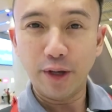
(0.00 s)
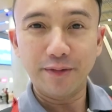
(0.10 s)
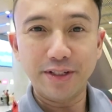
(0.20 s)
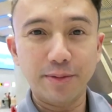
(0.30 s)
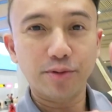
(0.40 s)
you
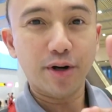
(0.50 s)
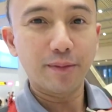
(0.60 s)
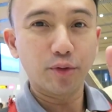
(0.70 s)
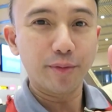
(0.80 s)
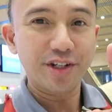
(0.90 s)
haven't
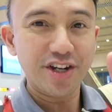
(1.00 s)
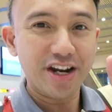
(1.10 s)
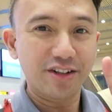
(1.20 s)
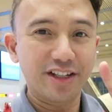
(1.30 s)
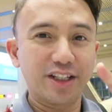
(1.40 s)
subscribed to my
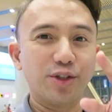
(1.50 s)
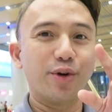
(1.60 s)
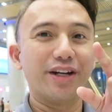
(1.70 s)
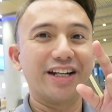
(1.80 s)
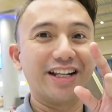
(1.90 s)
channel yet,
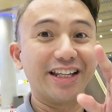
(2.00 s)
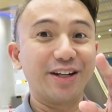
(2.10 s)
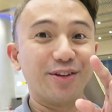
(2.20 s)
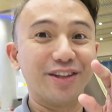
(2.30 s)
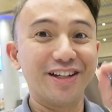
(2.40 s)
go ahead and click
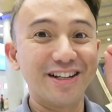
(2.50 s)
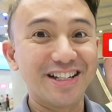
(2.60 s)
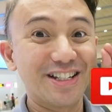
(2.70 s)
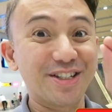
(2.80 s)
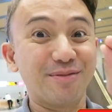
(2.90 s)
on the
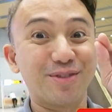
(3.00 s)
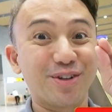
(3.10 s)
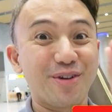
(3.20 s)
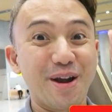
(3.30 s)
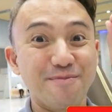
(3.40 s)

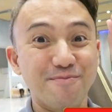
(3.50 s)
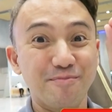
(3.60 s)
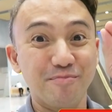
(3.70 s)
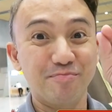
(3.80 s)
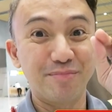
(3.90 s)
subscribe
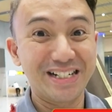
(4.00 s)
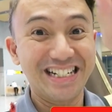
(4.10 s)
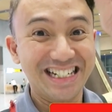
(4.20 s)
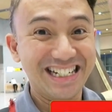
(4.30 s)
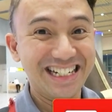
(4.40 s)

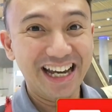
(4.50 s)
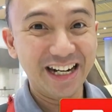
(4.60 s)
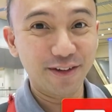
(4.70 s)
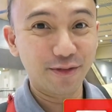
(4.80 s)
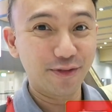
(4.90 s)
button.
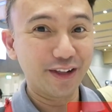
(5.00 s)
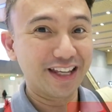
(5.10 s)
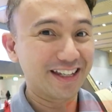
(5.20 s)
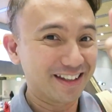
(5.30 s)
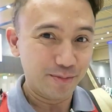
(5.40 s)
And if you feel
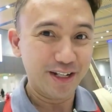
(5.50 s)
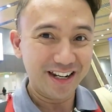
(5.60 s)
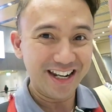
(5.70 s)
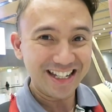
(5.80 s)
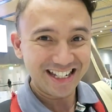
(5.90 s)
like putting
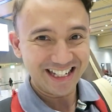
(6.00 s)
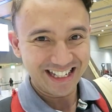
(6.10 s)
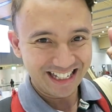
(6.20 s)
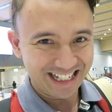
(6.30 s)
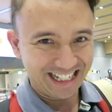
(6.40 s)
a like,
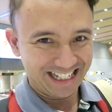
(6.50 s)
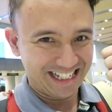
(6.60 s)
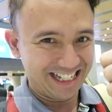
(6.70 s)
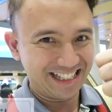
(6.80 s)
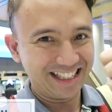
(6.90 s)

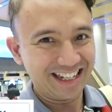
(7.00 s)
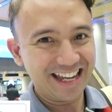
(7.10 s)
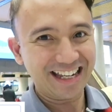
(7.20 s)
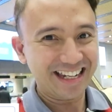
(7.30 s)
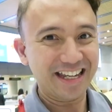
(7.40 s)
click the
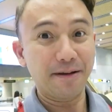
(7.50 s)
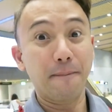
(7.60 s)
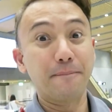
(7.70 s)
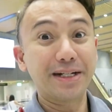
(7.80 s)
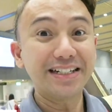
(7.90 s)
like
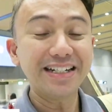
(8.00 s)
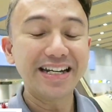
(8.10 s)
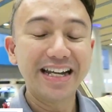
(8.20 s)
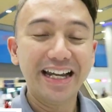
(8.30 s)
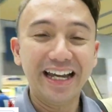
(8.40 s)
button.
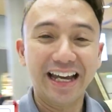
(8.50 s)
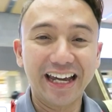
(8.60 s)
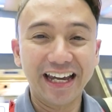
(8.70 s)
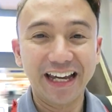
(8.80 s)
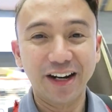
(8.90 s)

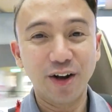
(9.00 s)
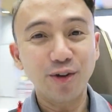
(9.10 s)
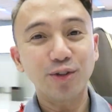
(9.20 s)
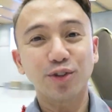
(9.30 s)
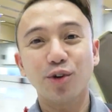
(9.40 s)
And
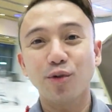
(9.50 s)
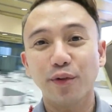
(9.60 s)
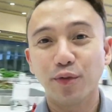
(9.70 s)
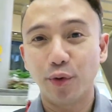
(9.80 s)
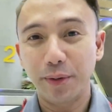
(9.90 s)
also,
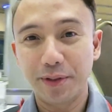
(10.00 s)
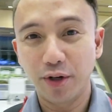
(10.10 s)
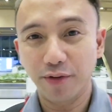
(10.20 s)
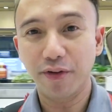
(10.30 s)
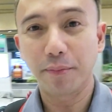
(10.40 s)
if you want to be
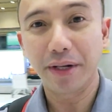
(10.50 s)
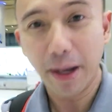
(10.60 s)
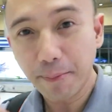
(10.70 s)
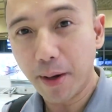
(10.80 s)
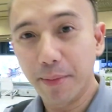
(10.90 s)
notified of my
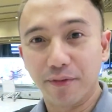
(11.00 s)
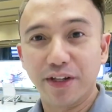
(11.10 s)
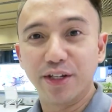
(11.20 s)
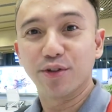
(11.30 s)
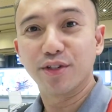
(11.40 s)
upcoming
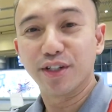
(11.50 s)
videos,